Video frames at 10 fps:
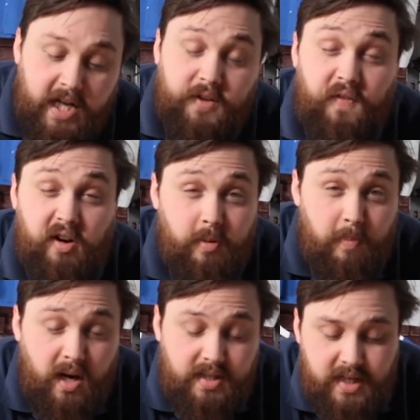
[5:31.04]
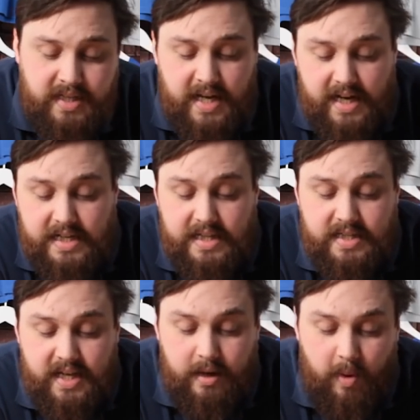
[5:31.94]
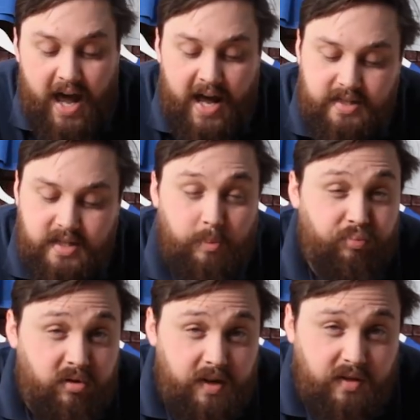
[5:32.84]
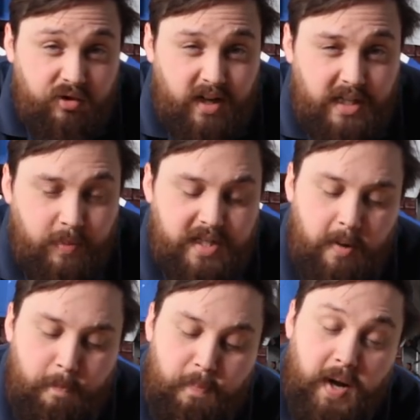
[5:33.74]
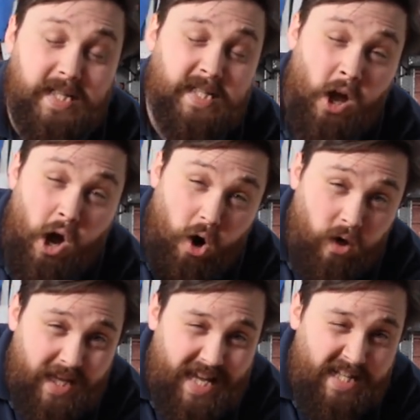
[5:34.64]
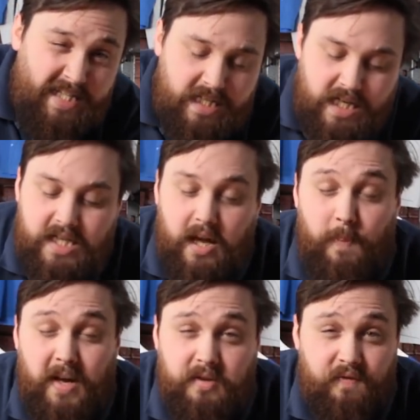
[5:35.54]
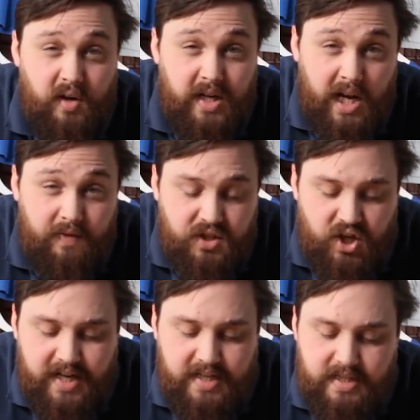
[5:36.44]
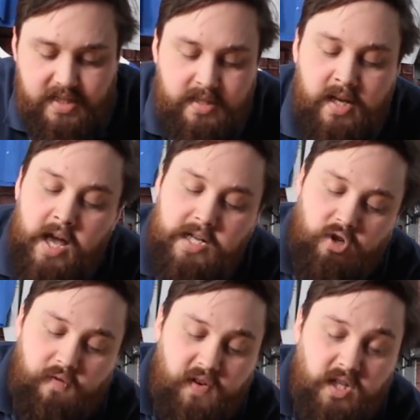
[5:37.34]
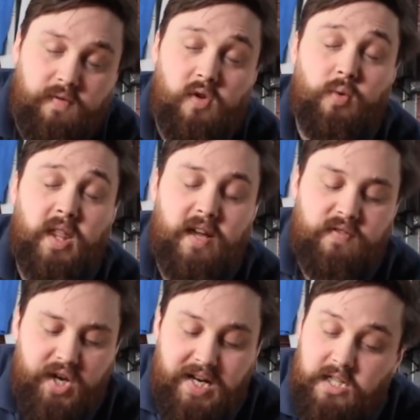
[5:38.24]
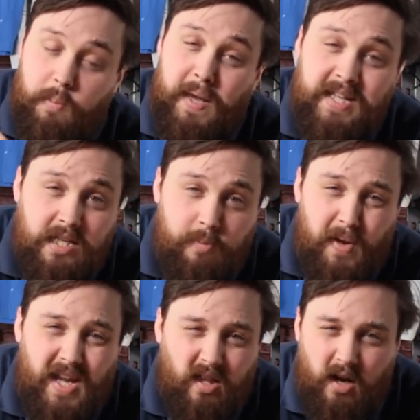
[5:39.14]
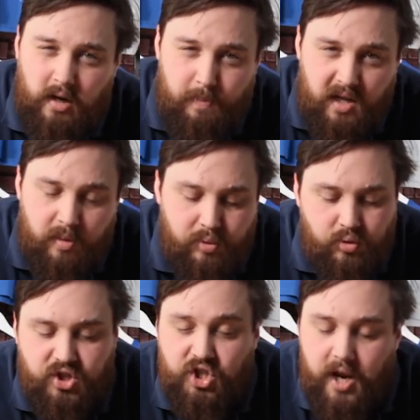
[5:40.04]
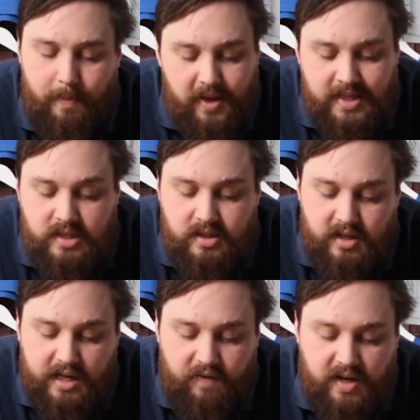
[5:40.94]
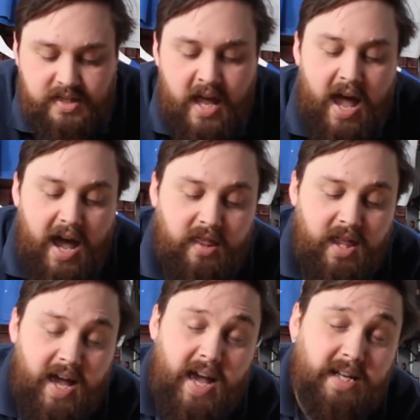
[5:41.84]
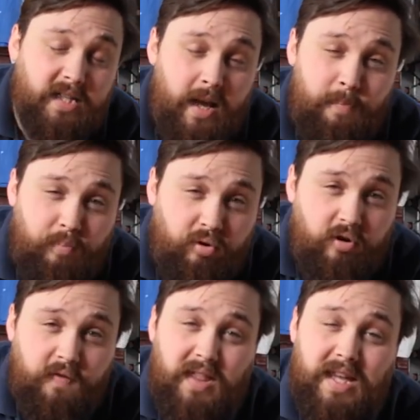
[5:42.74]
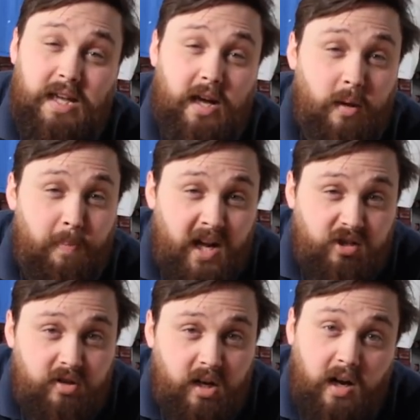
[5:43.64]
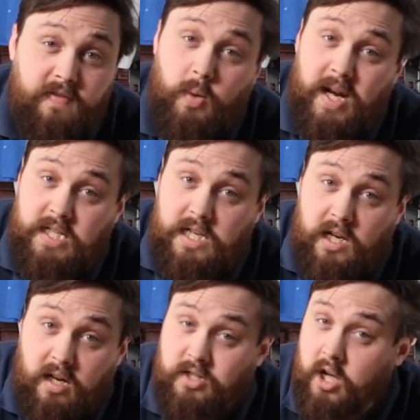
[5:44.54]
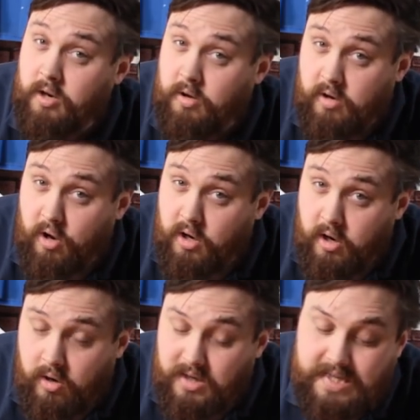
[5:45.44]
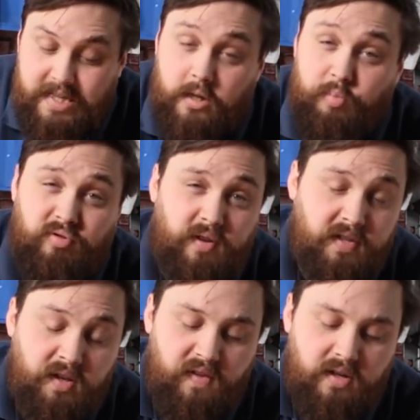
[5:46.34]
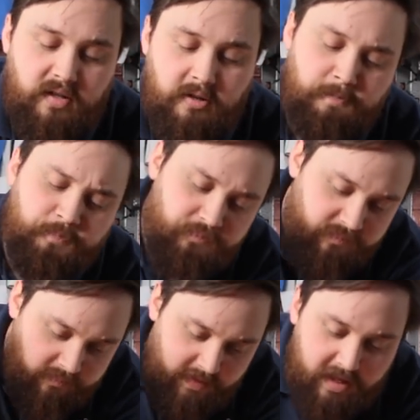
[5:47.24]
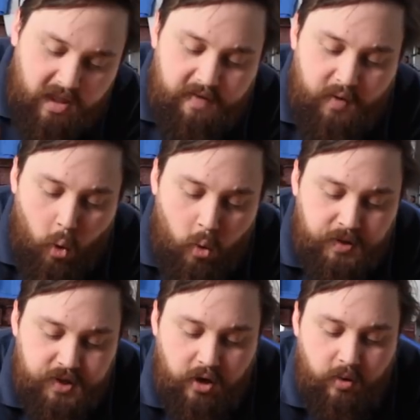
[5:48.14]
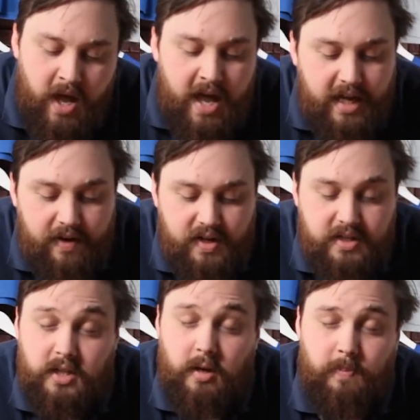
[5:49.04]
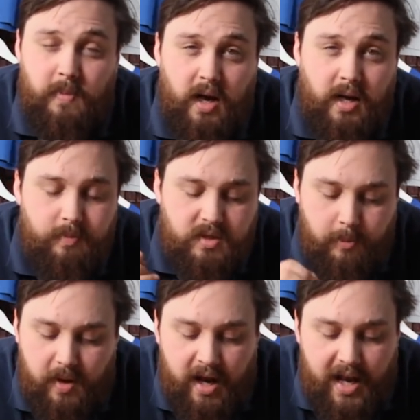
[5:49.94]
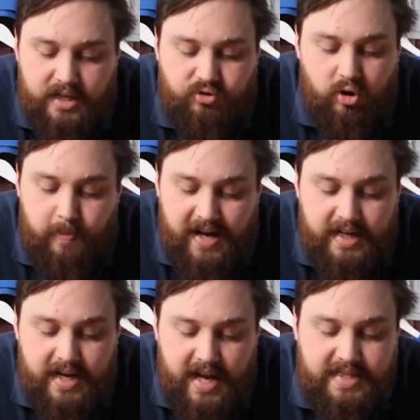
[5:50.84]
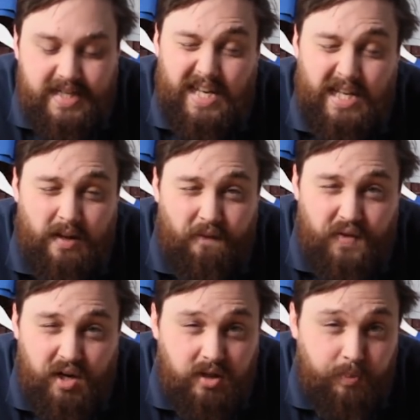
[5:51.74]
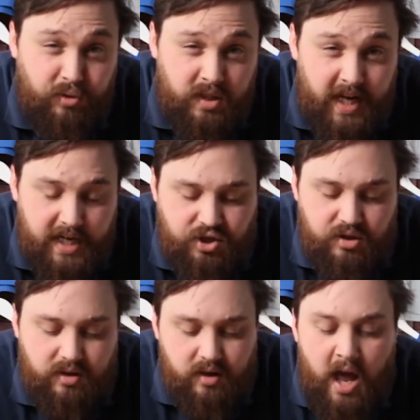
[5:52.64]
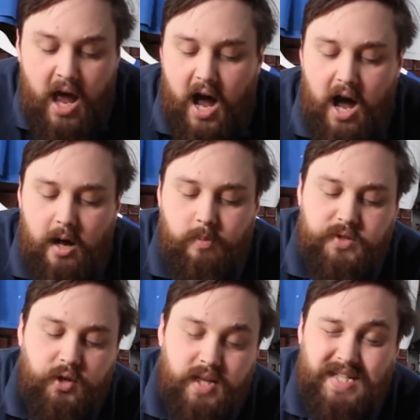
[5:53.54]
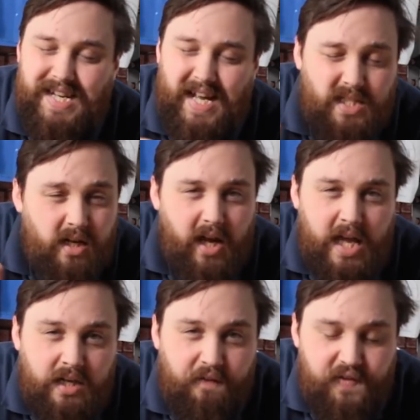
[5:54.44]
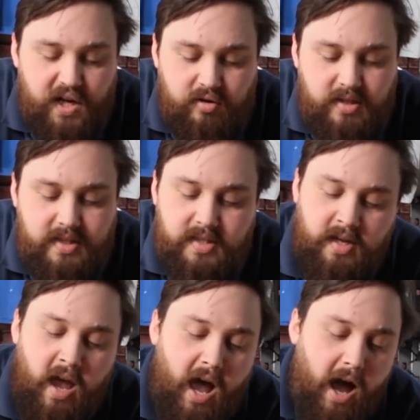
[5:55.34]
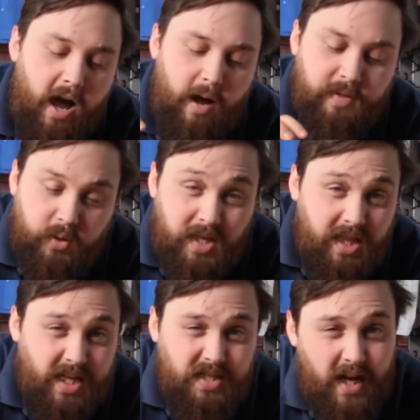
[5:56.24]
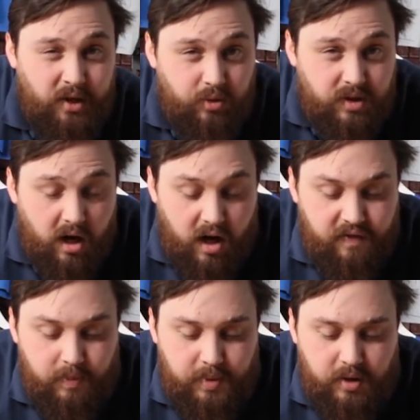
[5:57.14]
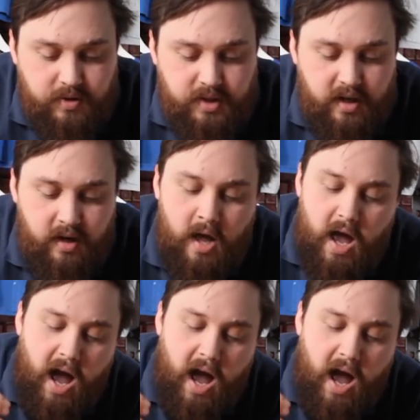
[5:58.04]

It's very much exactly the same as the previous transmitter, but on the inside, they've made some very clever changes. So first of all, they've changed the PCB, the kind of motherboard chip inside of it, and that has improved the battery life, so it actually lasts a lot longer than the previous version. They've also given it some electromagnetic interference protection. So there's less kind of interference between this and your dive computer.